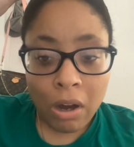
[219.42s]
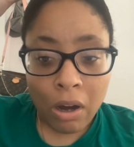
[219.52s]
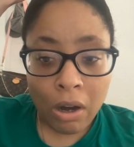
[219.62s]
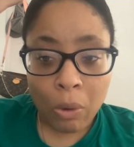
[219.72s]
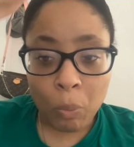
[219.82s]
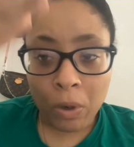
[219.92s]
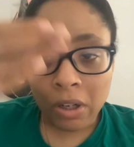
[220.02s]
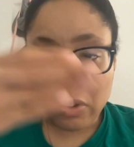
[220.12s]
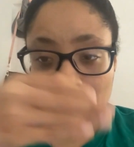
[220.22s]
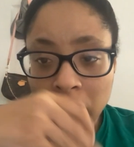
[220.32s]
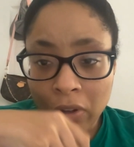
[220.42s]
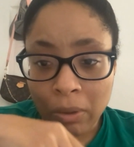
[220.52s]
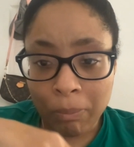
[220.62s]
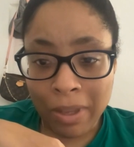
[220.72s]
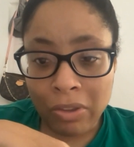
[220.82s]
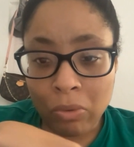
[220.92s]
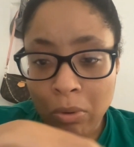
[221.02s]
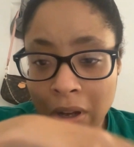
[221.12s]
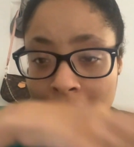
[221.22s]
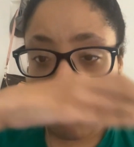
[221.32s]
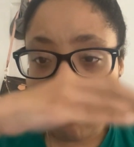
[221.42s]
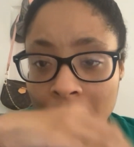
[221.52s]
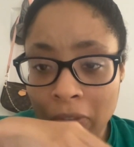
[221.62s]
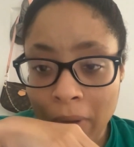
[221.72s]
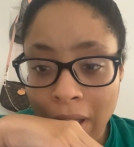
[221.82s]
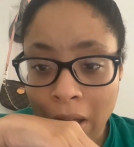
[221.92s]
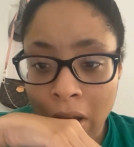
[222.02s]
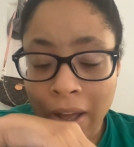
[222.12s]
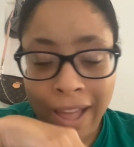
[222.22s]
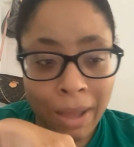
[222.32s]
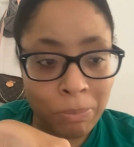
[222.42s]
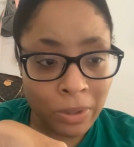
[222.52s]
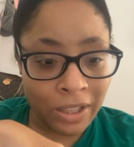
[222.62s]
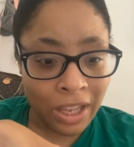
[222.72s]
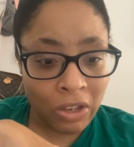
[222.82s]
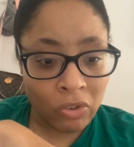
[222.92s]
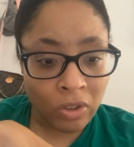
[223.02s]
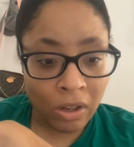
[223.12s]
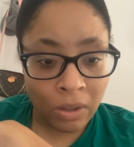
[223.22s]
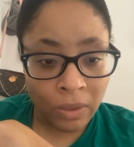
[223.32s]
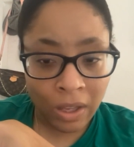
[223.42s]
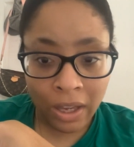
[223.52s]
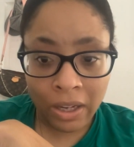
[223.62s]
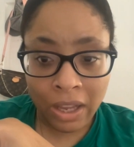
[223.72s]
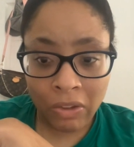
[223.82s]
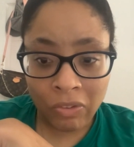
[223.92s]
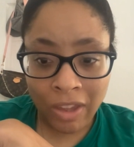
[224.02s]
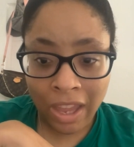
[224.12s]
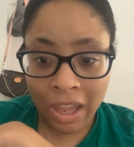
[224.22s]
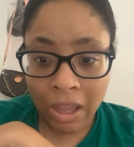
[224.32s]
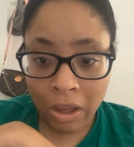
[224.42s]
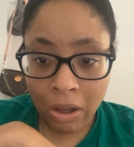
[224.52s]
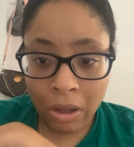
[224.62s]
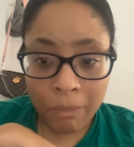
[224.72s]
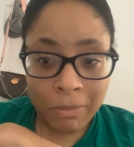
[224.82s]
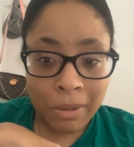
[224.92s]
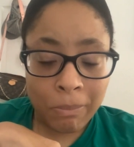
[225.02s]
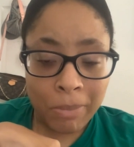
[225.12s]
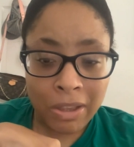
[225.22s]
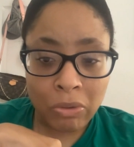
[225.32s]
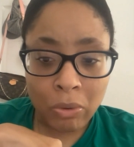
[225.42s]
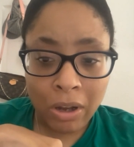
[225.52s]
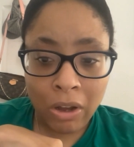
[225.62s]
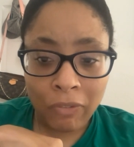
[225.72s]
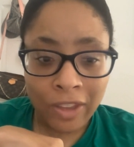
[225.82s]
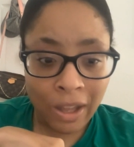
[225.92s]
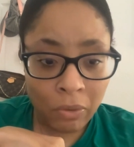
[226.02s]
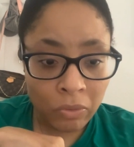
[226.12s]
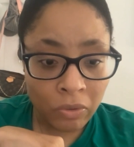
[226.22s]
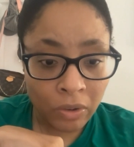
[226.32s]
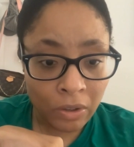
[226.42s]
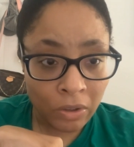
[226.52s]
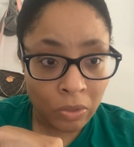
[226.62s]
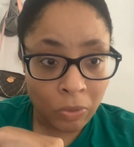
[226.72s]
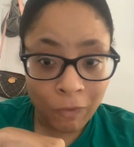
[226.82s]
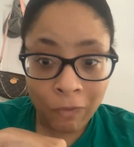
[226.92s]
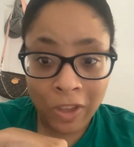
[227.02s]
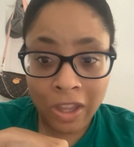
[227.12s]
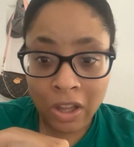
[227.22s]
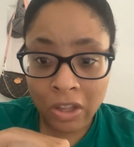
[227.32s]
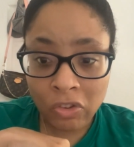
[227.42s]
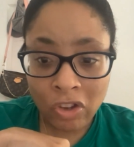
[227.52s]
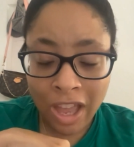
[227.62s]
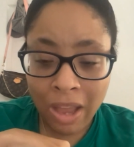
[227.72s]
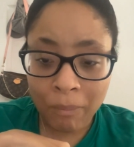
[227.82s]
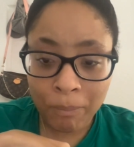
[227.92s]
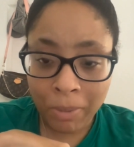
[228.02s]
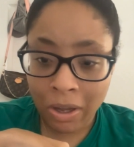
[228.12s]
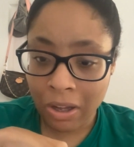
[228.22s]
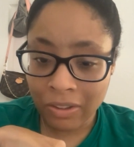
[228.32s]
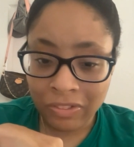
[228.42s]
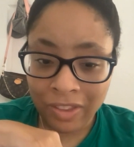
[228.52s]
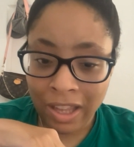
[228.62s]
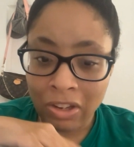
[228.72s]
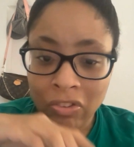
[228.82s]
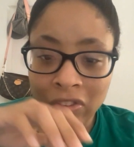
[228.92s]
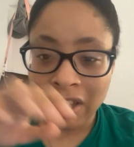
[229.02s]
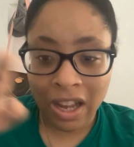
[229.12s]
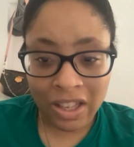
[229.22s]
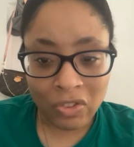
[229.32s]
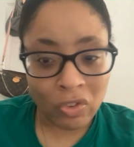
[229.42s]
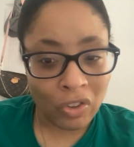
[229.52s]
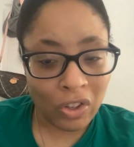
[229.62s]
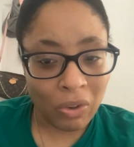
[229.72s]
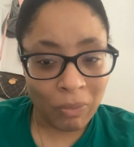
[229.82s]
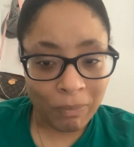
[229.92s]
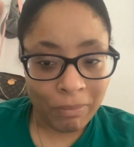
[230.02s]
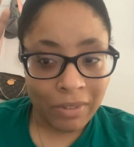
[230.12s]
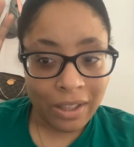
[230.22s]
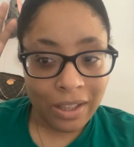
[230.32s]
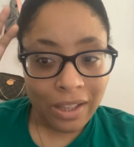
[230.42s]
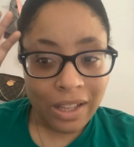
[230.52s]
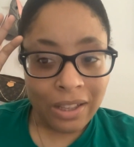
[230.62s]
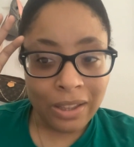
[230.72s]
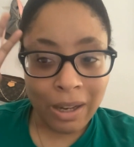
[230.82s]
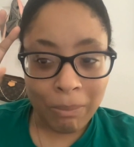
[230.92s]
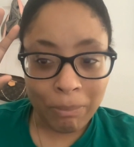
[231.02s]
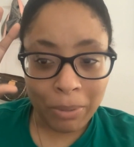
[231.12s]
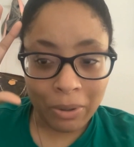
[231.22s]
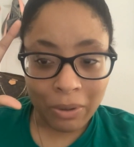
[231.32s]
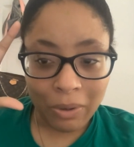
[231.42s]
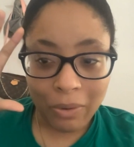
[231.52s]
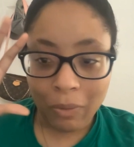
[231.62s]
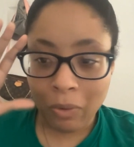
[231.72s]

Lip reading: works for a mental health application online as a mental health counselor via a chat box. That is not true. Number